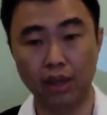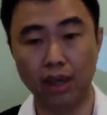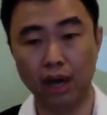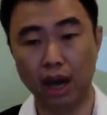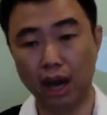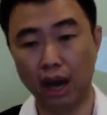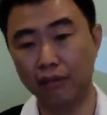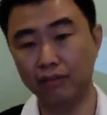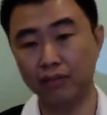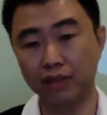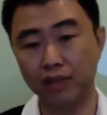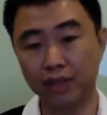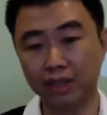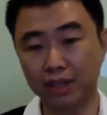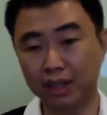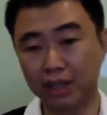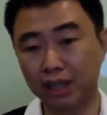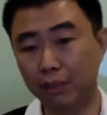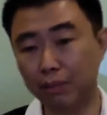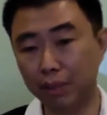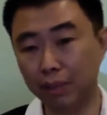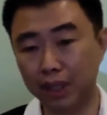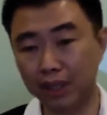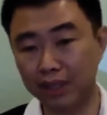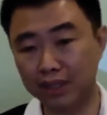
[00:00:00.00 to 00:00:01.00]
After the
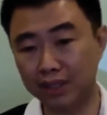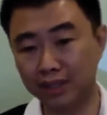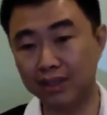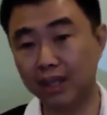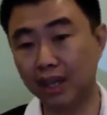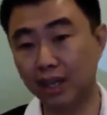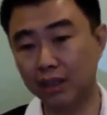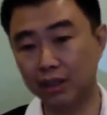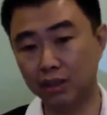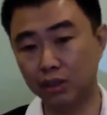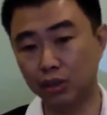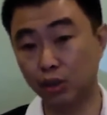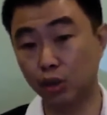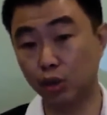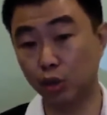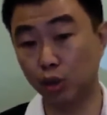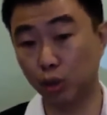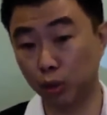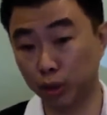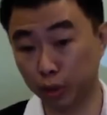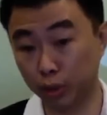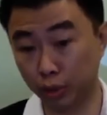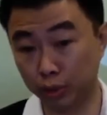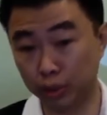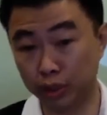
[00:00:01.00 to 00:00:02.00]
doubling is done, it's going to
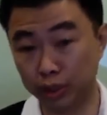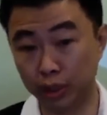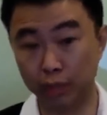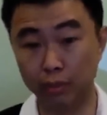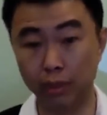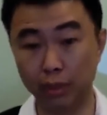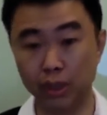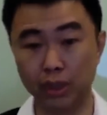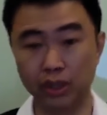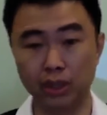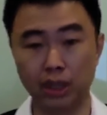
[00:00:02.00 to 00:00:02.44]
go into resentment.